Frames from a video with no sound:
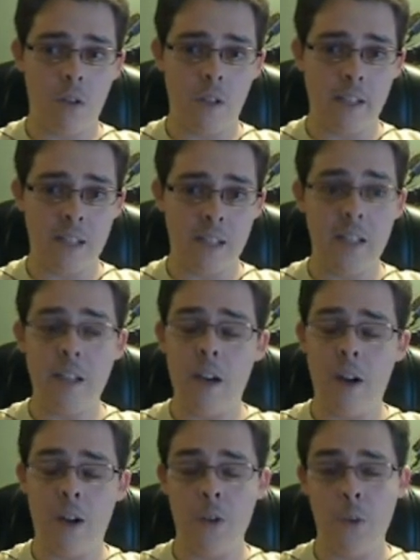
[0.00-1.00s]
against the
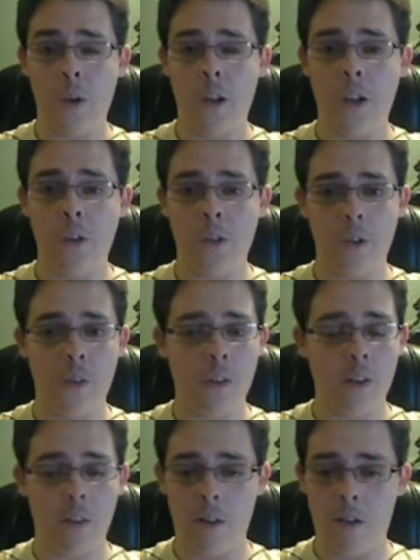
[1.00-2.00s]
Terran as well. So
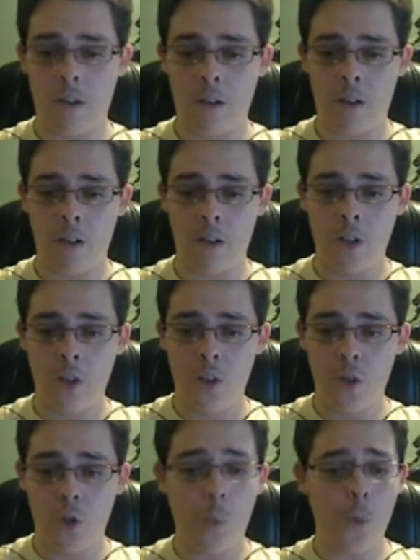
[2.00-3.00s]
they're a
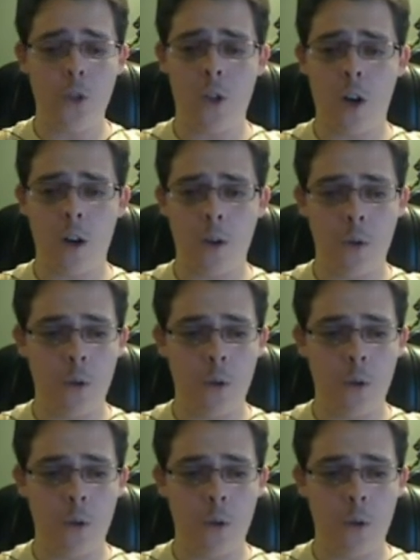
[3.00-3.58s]
super strong new